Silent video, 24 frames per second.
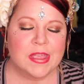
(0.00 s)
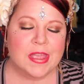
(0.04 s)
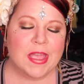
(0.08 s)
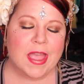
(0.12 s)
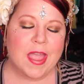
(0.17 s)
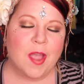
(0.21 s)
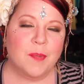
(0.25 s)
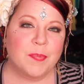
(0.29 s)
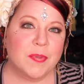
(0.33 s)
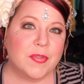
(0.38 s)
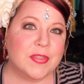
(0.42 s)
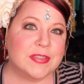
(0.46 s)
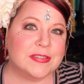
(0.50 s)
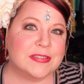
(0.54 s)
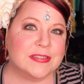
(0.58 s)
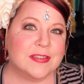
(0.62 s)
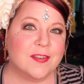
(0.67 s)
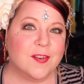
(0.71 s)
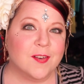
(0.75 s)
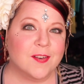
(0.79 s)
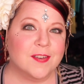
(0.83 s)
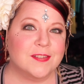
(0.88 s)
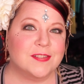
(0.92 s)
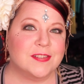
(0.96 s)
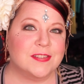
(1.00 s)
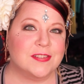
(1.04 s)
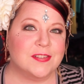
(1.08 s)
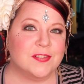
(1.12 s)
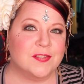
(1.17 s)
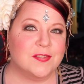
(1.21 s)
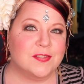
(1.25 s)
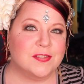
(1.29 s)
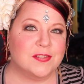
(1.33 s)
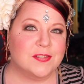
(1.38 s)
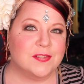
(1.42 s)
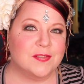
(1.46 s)
I hope that this encourages
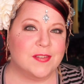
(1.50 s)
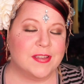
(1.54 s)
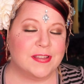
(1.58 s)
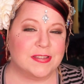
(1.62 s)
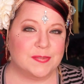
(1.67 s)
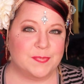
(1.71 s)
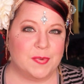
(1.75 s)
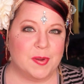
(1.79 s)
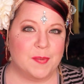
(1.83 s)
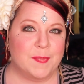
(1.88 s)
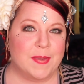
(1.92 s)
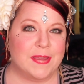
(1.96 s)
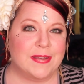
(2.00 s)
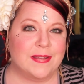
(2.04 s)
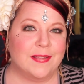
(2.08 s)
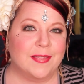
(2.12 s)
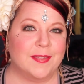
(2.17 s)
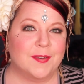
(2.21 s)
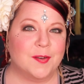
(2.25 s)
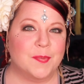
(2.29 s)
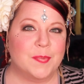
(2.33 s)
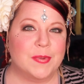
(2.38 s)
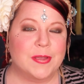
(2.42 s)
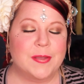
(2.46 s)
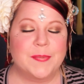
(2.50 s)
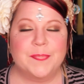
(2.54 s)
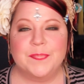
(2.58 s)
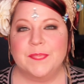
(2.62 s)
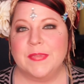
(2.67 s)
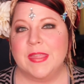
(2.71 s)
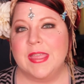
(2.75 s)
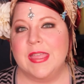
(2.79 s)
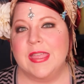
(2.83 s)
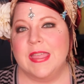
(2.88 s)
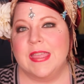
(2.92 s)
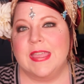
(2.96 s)
you to experiment a little bit.
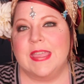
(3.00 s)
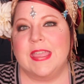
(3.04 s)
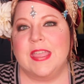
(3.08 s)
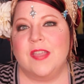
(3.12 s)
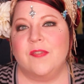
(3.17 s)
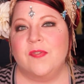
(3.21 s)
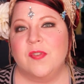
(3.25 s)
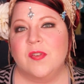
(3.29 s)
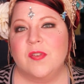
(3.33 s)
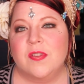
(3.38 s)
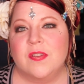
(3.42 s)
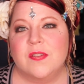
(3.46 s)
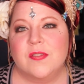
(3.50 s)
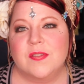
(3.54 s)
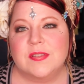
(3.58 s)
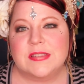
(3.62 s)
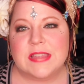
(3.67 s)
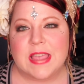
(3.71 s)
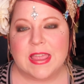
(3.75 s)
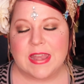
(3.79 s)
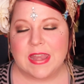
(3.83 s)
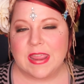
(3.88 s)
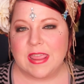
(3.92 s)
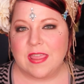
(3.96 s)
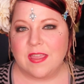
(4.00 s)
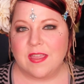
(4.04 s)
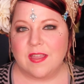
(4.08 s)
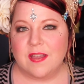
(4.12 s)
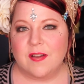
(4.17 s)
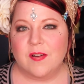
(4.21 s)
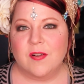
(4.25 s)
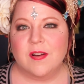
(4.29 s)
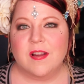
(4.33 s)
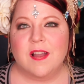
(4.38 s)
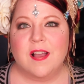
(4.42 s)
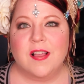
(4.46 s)
If you use any
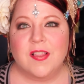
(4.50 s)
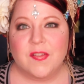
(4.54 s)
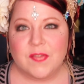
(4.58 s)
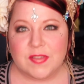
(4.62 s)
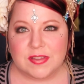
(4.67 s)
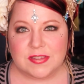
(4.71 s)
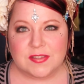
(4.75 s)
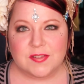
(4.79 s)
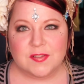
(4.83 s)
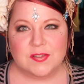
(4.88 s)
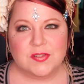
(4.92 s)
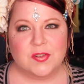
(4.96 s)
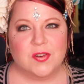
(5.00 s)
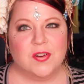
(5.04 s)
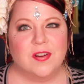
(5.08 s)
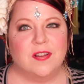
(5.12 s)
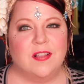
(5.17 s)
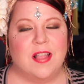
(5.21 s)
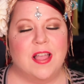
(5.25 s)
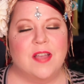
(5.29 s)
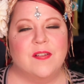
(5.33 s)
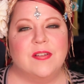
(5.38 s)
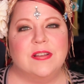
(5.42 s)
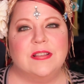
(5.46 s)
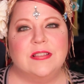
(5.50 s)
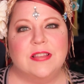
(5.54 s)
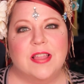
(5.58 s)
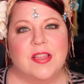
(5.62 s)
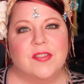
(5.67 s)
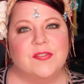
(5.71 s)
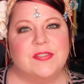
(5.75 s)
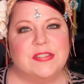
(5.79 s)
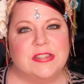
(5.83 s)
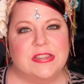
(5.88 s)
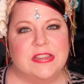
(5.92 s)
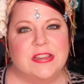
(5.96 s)
or all of this tutorial, I would
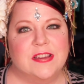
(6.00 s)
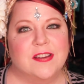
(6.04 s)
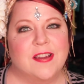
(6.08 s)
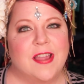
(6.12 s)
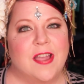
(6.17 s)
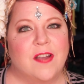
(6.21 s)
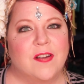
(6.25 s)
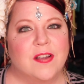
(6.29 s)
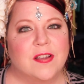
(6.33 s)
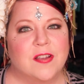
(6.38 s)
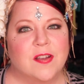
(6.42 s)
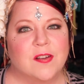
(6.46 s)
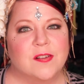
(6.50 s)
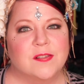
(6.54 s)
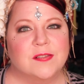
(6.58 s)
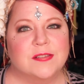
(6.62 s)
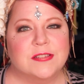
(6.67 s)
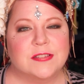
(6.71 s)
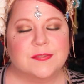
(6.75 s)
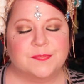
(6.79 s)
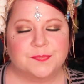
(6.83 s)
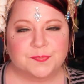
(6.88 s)
love to hear how it goes.